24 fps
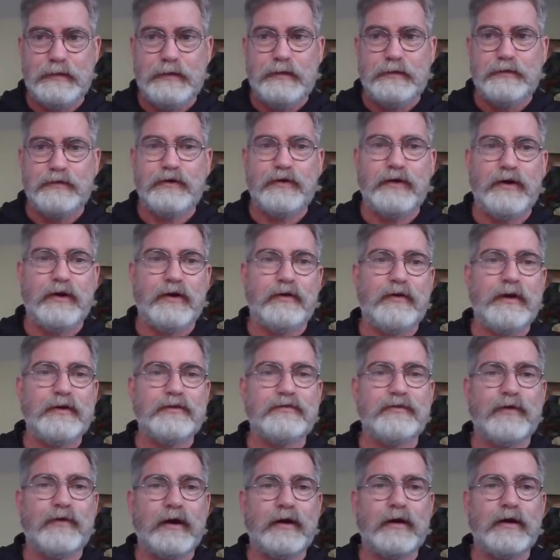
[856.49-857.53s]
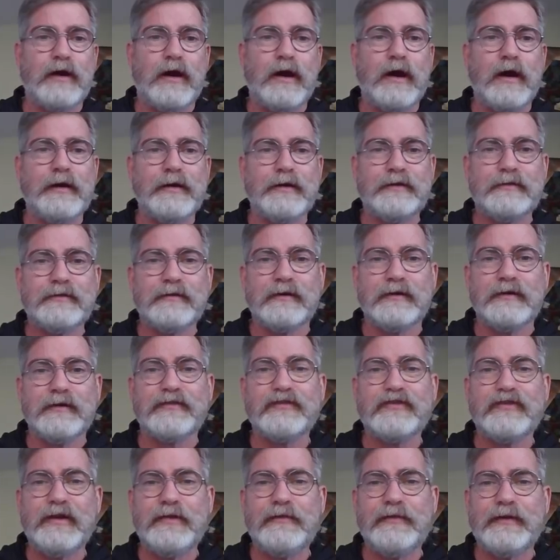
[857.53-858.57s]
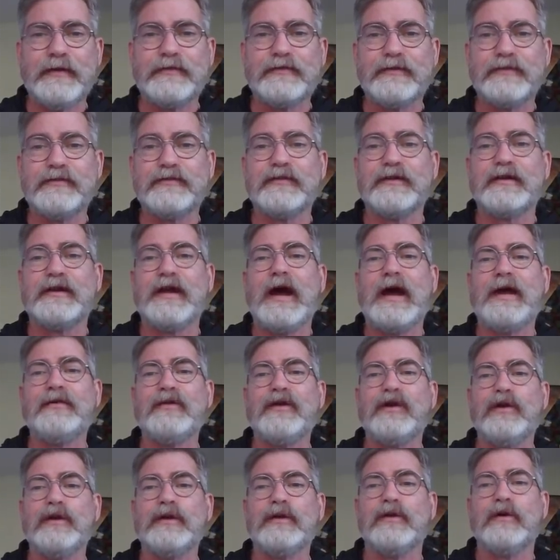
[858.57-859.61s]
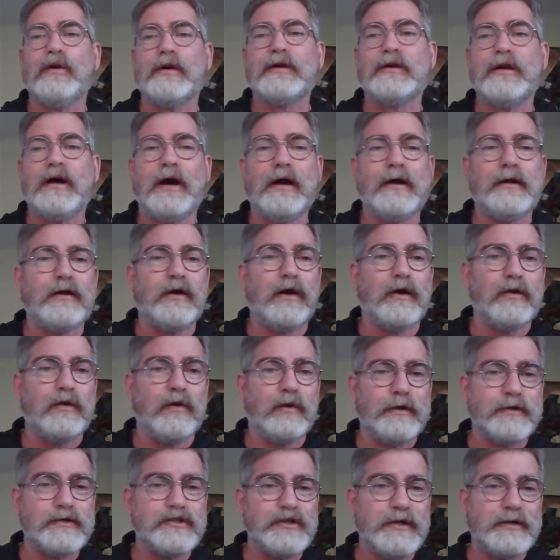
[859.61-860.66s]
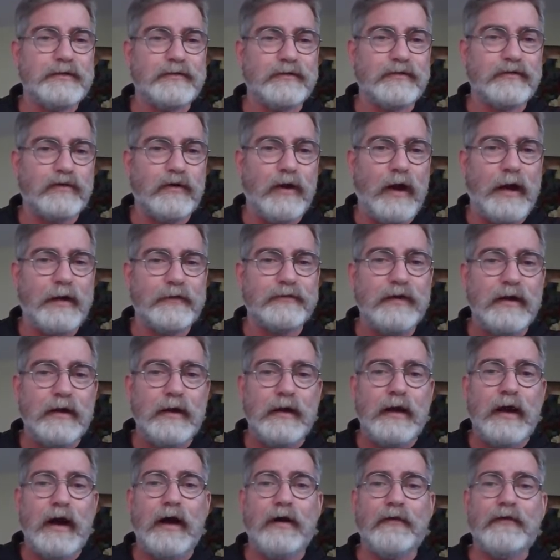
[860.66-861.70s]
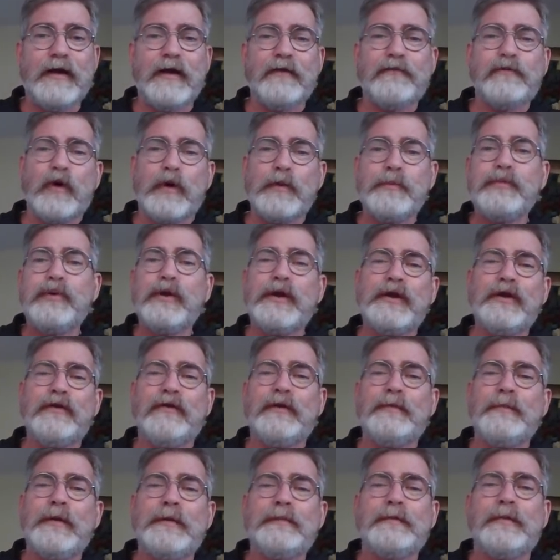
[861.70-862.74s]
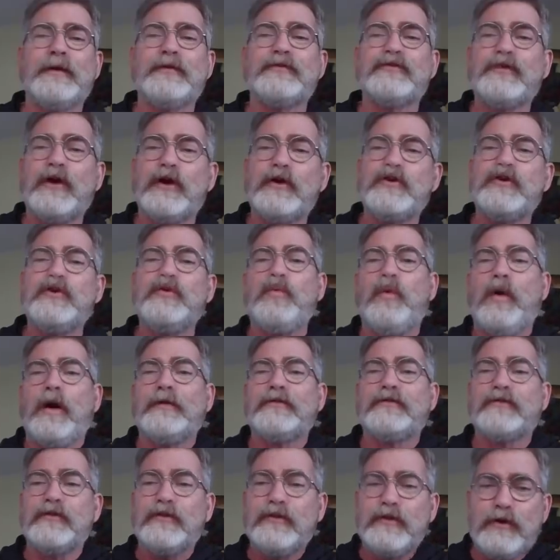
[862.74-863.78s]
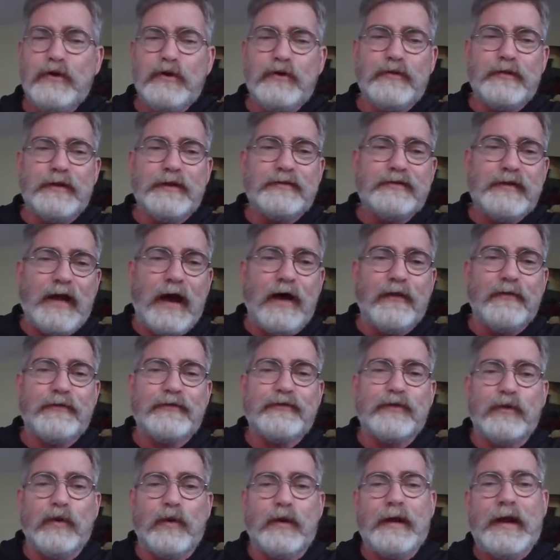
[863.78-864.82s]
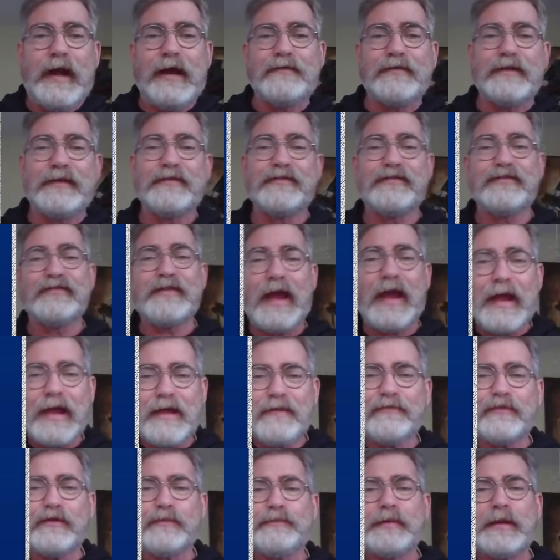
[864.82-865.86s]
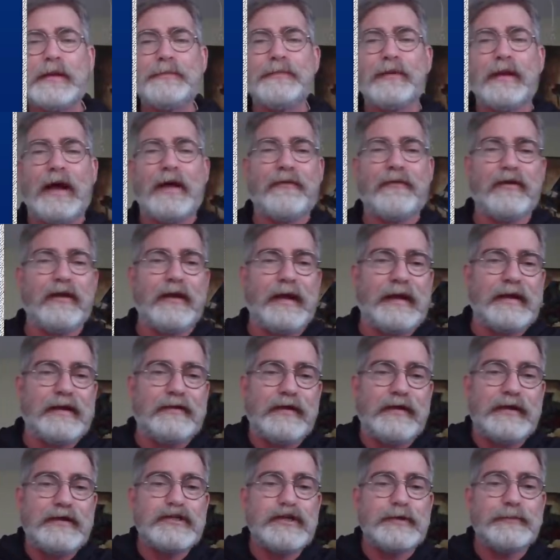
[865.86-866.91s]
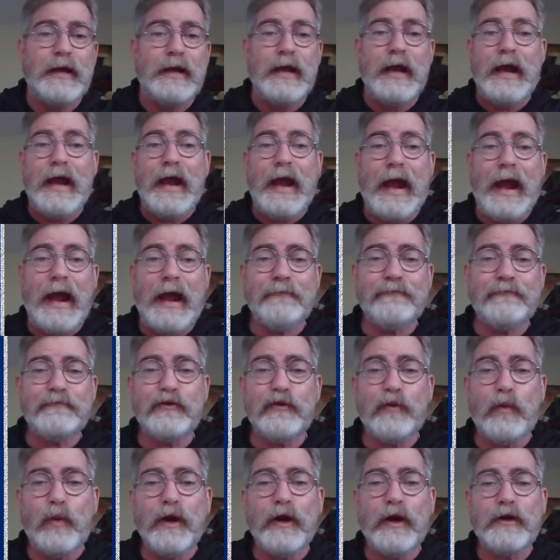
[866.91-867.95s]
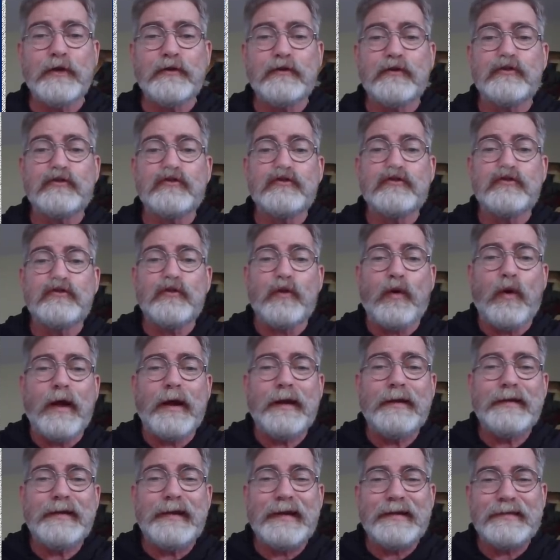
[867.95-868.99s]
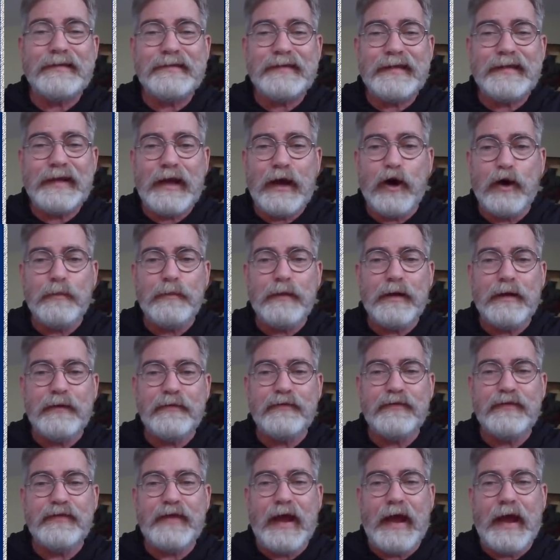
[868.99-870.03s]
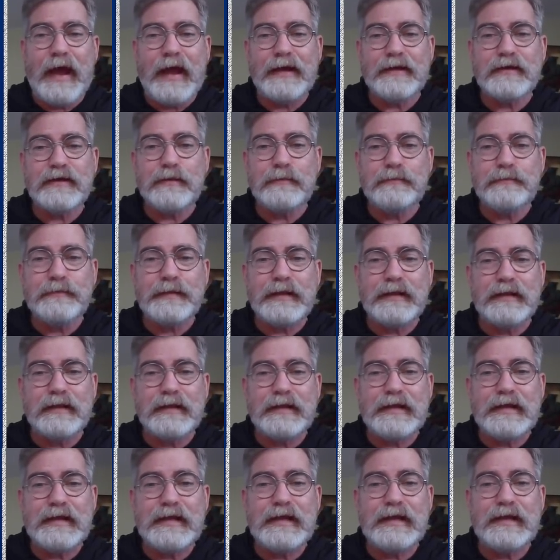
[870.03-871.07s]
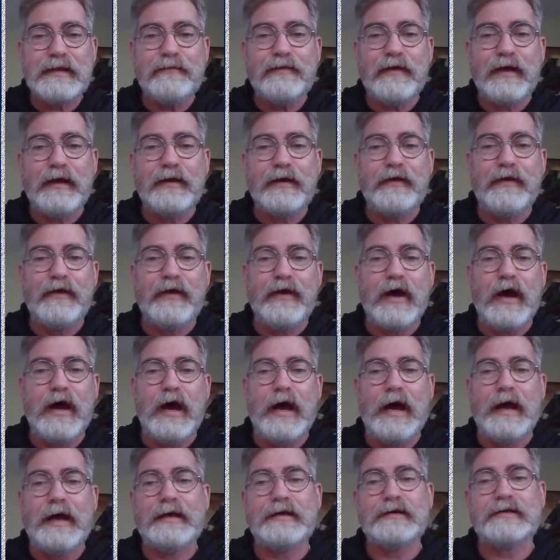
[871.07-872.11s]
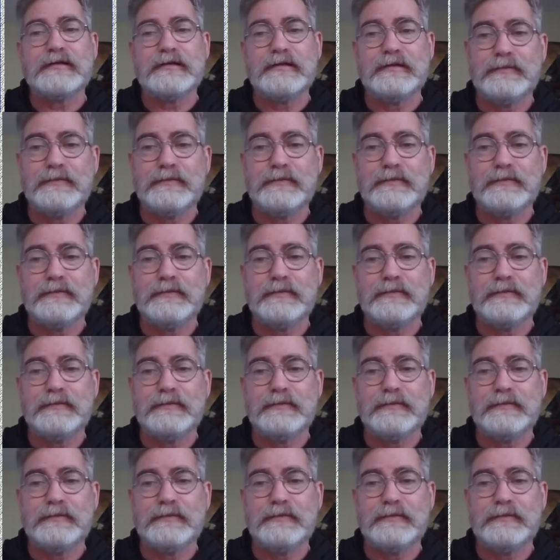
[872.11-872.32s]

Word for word: Turning our grace for our God into lasciviousness, denying the only Lord God and our Lord Jesus Christ. I'll therefore put in remembrance, though you once knew this, how that the Lord, having saved the people out of the land of Egypt, afterward destroyed them that believe not.